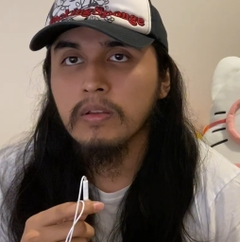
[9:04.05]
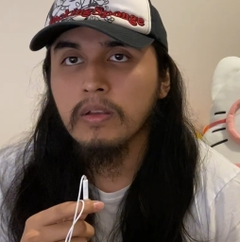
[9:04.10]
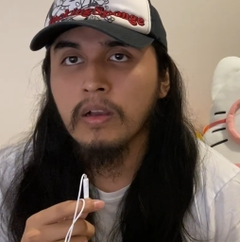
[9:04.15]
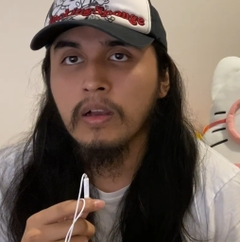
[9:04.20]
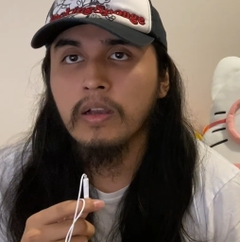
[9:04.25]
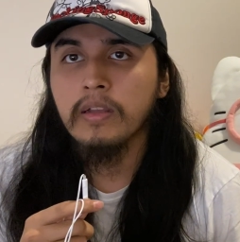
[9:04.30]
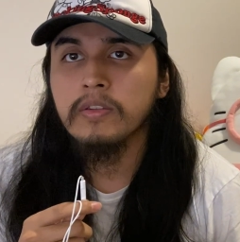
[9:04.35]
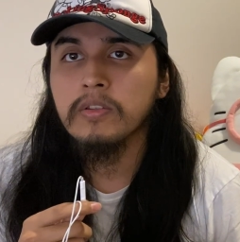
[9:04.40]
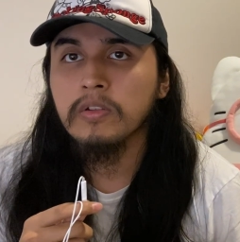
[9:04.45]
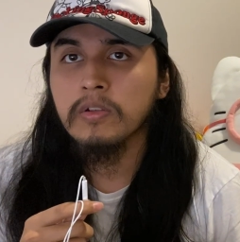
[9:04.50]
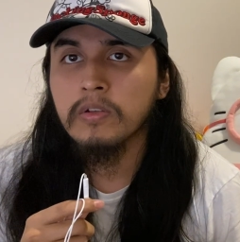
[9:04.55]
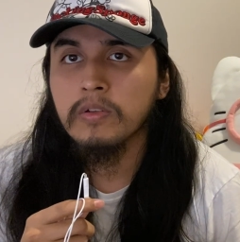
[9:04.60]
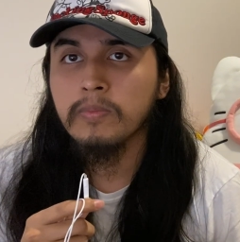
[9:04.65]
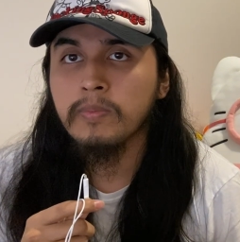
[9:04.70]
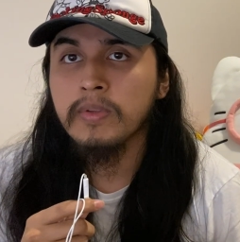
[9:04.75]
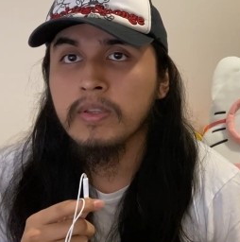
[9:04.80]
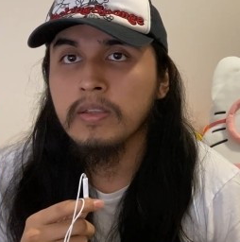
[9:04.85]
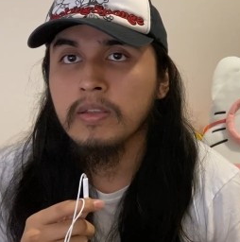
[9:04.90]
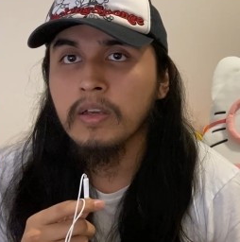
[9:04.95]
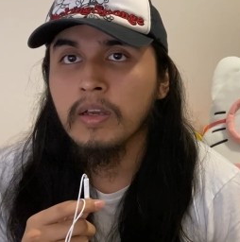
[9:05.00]
to
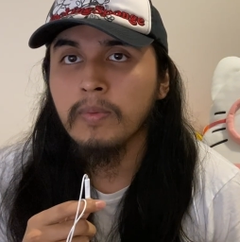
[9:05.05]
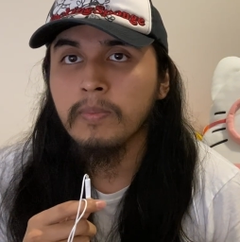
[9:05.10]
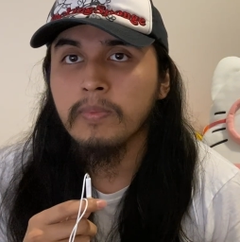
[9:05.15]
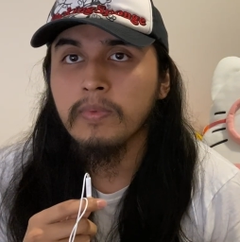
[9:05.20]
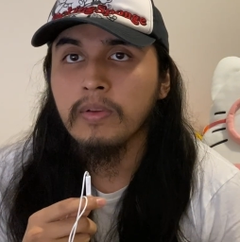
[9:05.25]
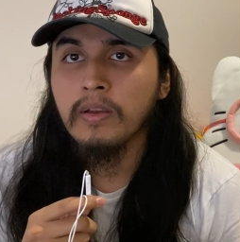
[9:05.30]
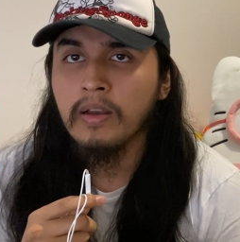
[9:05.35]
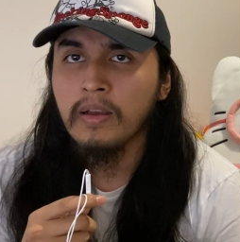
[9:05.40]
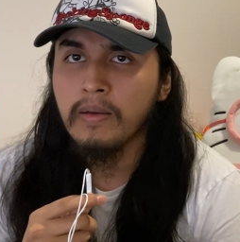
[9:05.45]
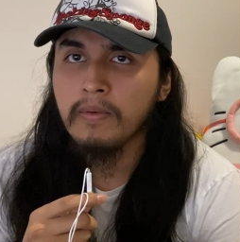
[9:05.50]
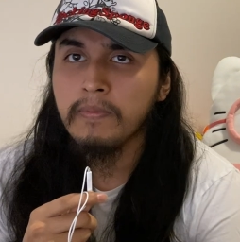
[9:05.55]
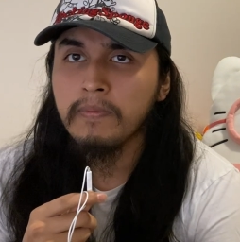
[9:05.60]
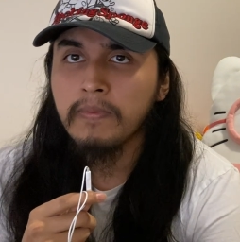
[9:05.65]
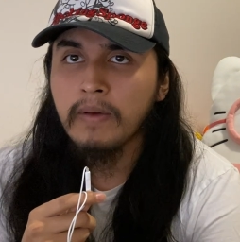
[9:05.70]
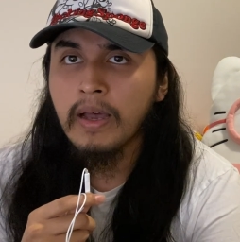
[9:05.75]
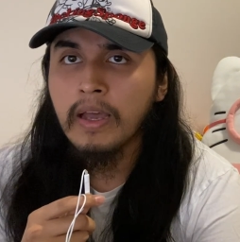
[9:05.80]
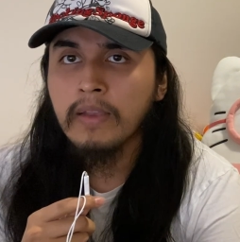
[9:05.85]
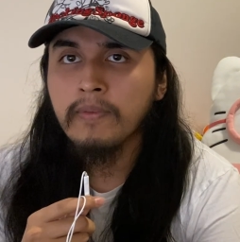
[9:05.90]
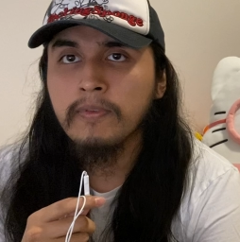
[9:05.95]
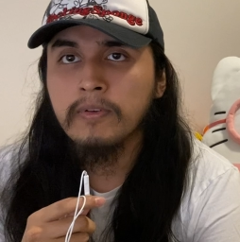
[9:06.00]
be up
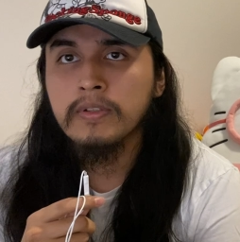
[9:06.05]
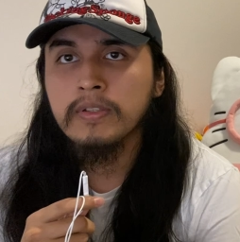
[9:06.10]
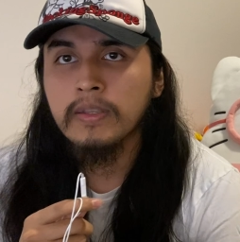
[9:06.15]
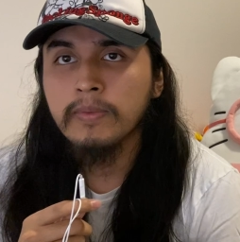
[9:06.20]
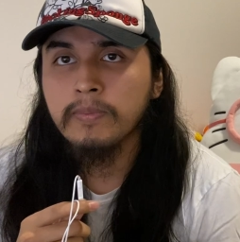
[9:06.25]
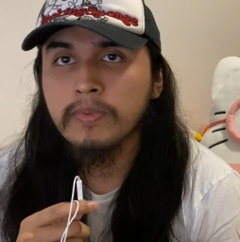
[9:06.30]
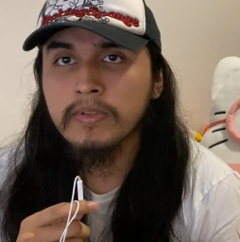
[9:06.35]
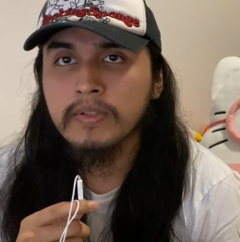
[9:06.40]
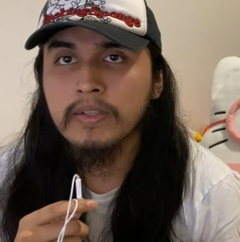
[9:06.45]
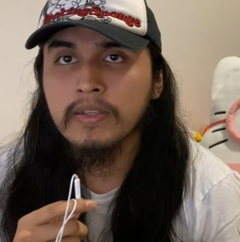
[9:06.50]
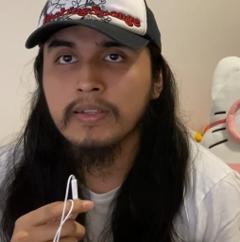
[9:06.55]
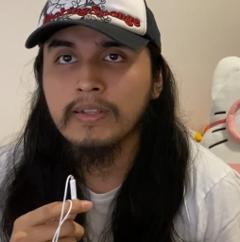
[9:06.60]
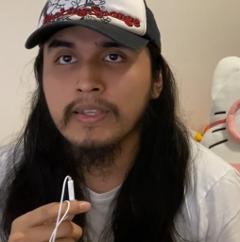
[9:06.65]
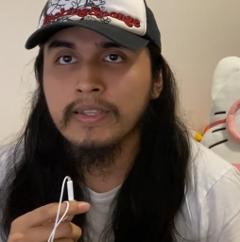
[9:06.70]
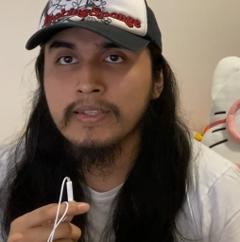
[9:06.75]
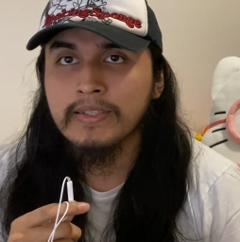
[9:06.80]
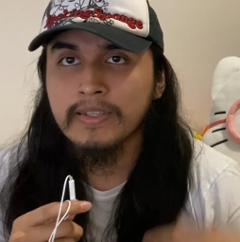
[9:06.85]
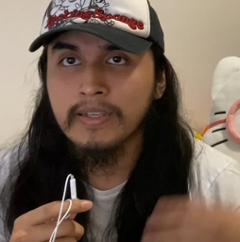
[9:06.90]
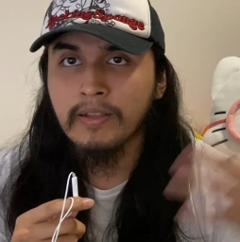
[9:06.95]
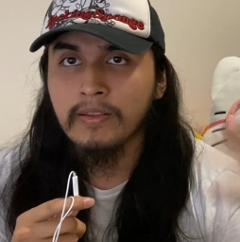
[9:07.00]
5 or 10%
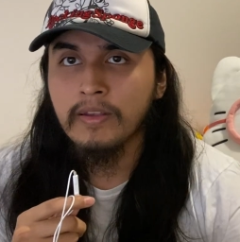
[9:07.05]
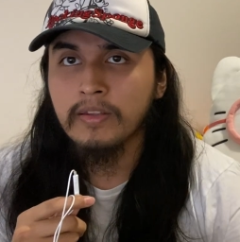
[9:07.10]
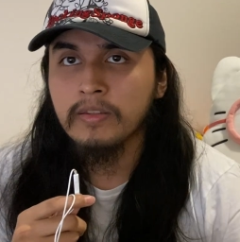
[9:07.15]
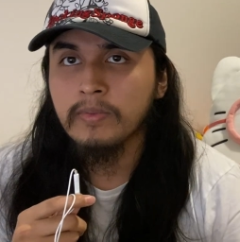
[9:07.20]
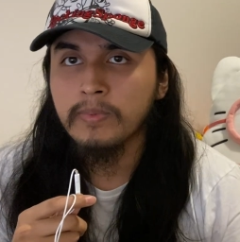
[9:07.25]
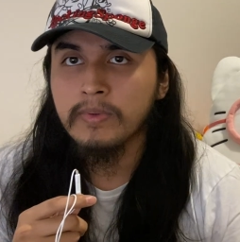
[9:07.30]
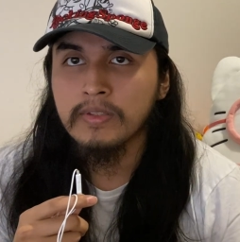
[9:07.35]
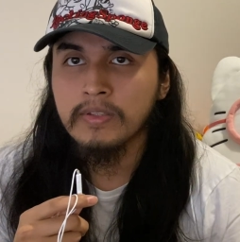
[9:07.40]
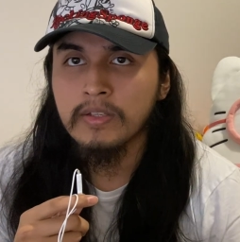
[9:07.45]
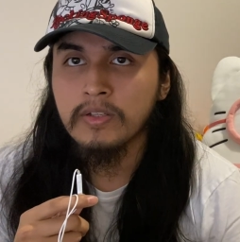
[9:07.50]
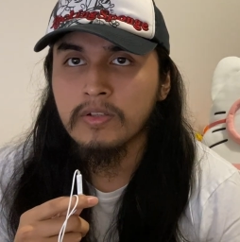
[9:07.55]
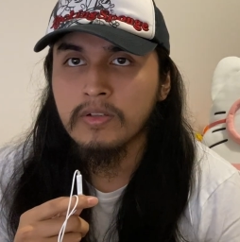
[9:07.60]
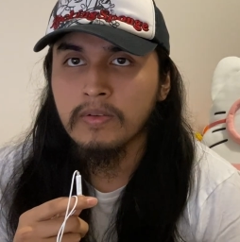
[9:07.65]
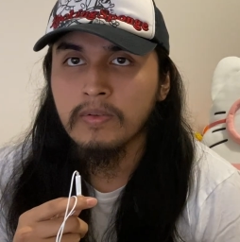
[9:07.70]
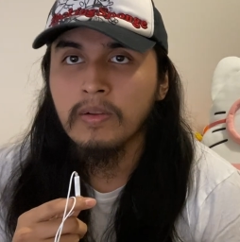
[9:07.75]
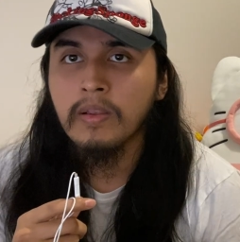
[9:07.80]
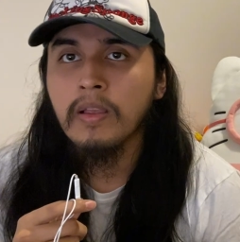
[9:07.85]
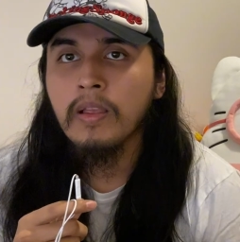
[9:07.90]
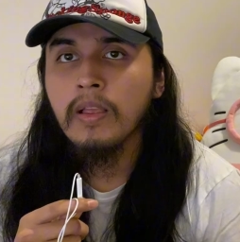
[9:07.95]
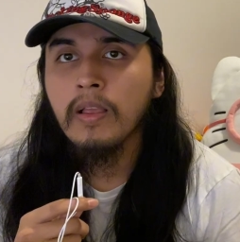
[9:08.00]
and sell out the position